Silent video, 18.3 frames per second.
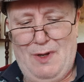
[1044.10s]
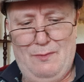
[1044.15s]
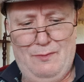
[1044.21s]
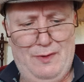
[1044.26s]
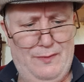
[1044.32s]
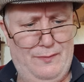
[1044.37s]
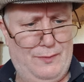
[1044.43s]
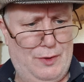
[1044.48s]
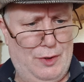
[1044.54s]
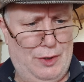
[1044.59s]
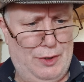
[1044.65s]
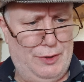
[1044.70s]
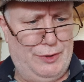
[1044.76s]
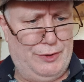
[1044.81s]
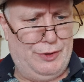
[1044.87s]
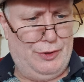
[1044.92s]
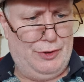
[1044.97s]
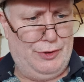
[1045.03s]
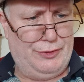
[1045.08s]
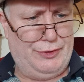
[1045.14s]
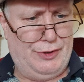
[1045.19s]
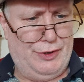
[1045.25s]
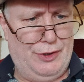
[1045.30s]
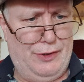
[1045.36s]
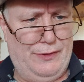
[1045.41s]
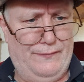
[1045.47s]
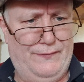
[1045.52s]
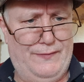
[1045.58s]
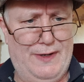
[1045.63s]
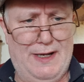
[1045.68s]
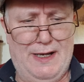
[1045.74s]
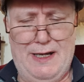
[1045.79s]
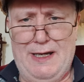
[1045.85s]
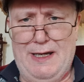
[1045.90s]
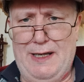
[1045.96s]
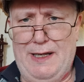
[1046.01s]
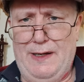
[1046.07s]
We've got Daughter of
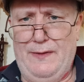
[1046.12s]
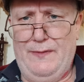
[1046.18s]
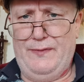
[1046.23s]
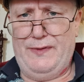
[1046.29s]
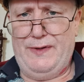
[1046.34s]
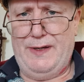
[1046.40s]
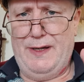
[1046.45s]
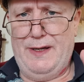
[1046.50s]
Knives.